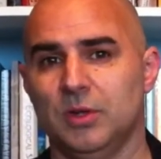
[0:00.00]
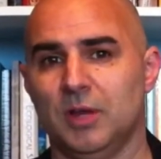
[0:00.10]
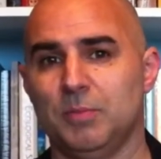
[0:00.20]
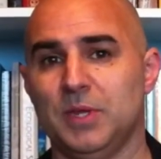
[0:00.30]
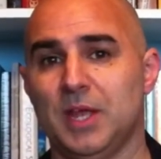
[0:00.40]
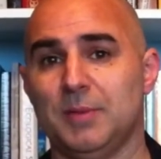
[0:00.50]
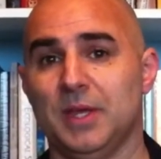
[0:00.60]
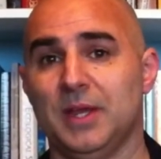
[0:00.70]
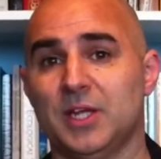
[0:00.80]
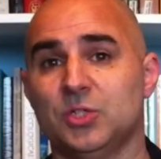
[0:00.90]
at
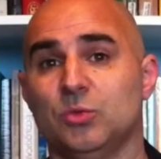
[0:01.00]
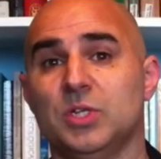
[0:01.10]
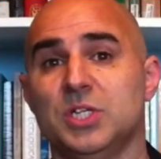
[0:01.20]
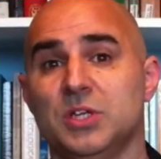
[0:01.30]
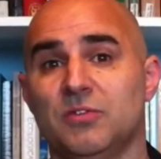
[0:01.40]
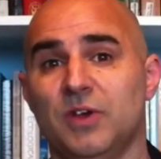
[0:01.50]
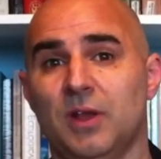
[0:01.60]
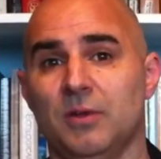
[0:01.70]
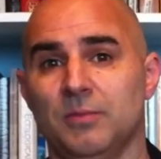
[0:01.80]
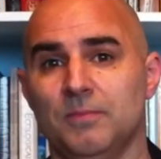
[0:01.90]
becoming a National Teaching
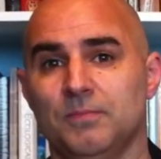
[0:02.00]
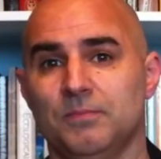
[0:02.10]
Fellow.